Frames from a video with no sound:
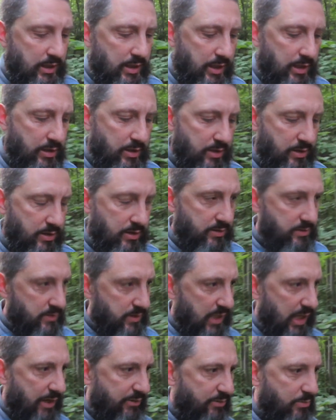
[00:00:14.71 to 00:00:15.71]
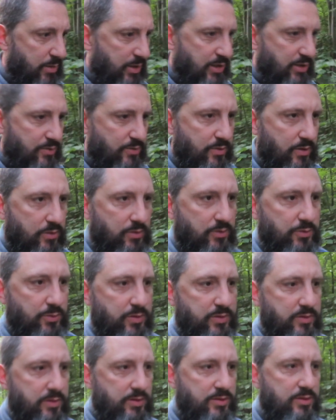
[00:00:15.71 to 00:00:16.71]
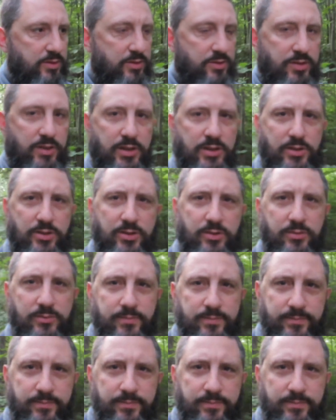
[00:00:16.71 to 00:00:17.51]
and uh, everybody struggles with this disease.